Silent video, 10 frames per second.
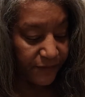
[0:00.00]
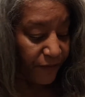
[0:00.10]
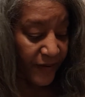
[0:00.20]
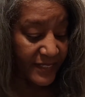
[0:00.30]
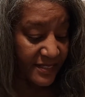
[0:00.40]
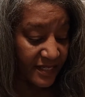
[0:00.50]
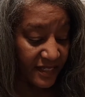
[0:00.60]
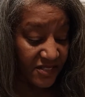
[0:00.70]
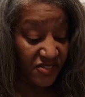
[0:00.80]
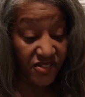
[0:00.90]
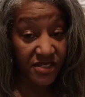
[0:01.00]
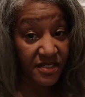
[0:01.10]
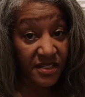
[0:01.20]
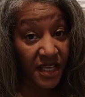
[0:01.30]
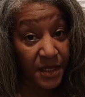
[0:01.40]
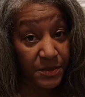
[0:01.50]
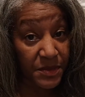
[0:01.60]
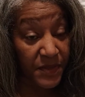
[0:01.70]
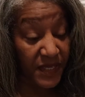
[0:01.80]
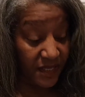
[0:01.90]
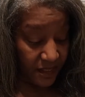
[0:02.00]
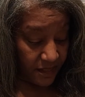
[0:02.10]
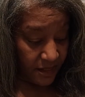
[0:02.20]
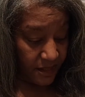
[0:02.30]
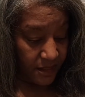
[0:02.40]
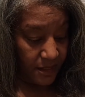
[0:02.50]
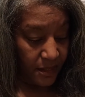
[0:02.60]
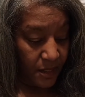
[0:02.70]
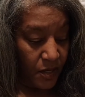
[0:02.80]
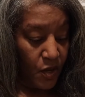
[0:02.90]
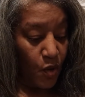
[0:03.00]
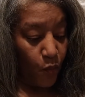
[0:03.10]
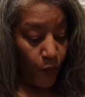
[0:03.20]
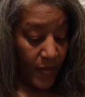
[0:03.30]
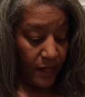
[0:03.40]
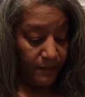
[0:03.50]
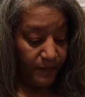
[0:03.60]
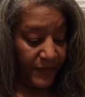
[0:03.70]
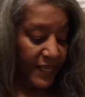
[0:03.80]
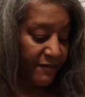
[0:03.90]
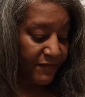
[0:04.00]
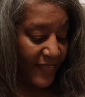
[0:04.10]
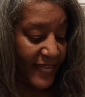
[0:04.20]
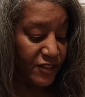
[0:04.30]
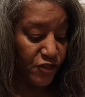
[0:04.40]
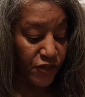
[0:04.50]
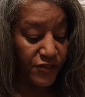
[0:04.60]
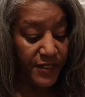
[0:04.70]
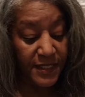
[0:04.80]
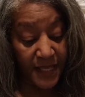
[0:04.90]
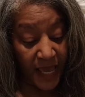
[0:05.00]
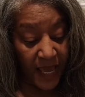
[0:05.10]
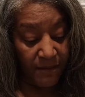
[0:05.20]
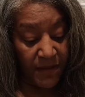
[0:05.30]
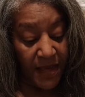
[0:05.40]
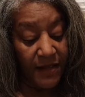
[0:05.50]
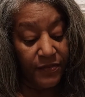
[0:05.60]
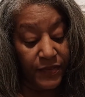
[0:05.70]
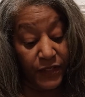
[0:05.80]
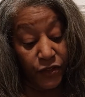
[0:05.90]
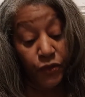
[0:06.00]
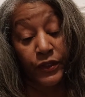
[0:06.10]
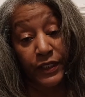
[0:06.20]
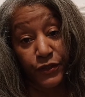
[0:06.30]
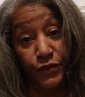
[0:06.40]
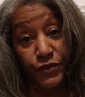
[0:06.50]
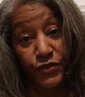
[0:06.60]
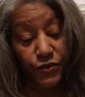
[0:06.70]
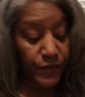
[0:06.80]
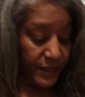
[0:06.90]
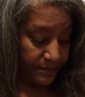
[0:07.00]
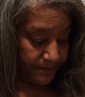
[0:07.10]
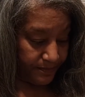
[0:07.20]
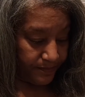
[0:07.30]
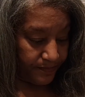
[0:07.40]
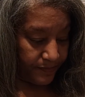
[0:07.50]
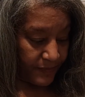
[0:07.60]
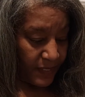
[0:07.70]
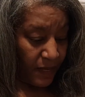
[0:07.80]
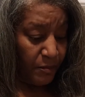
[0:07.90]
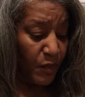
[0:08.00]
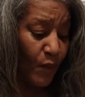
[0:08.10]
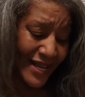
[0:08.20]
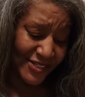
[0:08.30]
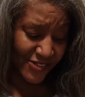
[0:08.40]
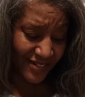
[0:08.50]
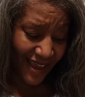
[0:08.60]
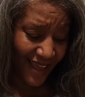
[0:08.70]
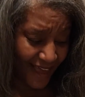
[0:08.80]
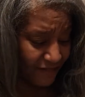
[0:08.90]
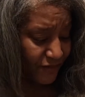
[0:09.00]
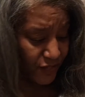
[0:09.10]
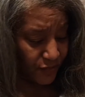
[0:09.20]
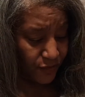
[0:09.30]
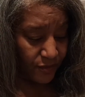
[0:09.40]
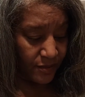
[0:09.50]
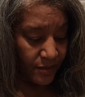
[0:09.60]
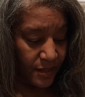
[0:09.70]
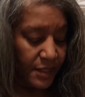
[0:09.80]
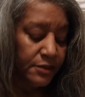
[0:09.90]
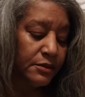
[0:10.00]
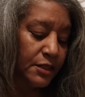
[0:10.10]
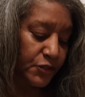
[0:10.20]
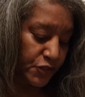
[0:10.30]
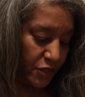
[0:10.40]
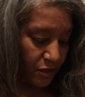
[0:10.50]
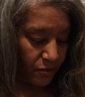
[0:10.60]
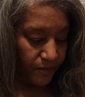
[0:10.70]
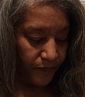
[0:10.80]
Francine is just a name to me. Well, if that's just a name, then you'll get used to it. But why should I have to? Look, Joe,